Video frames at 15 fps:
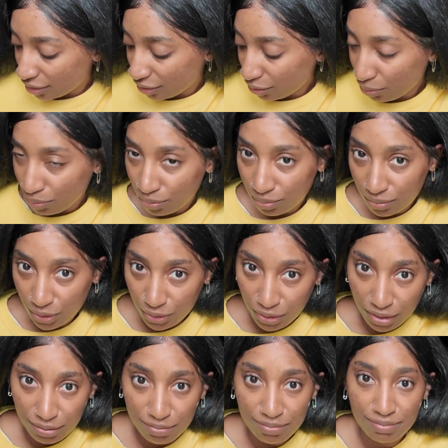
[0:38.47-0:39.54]
Oop, hold
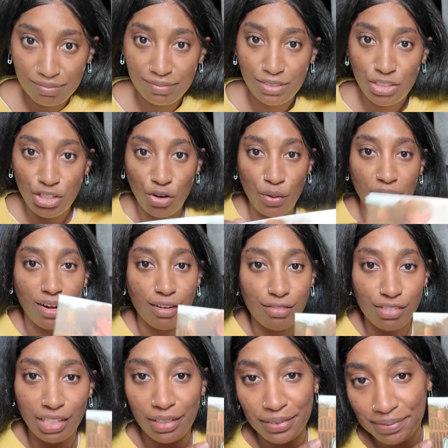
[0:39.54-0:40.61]
on, showing off
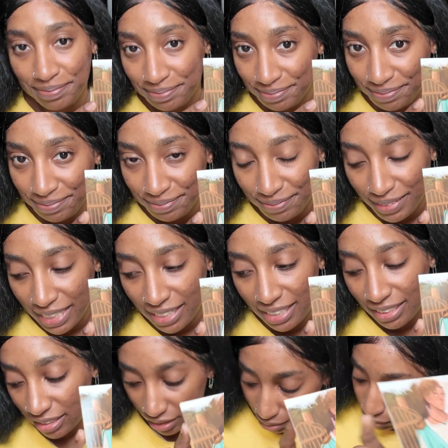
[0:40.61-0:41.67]
now.
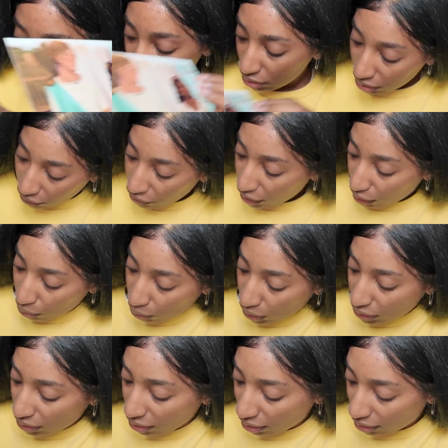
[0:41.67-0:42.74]
Some new stuff that I
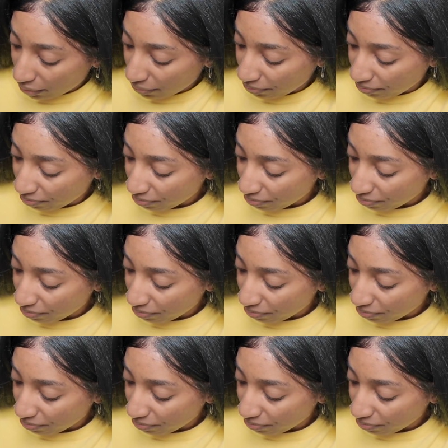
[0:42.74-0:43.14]
worked on.